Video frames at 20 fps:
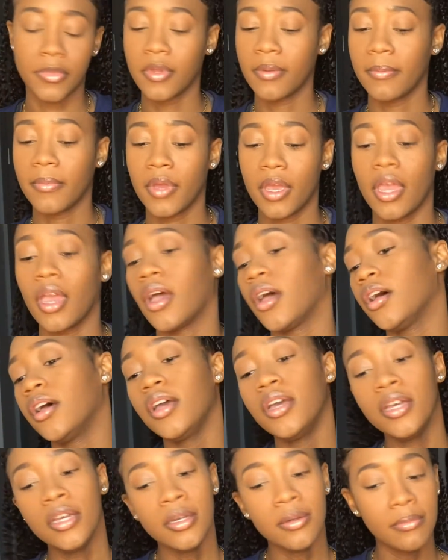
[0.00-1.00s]
But yeah,
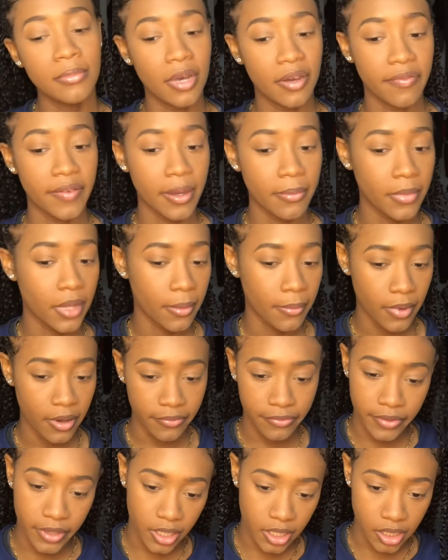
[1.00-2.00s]
my family and my
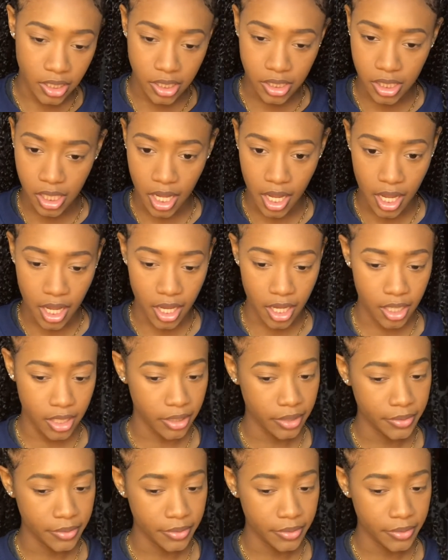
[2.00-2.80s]
friends, like,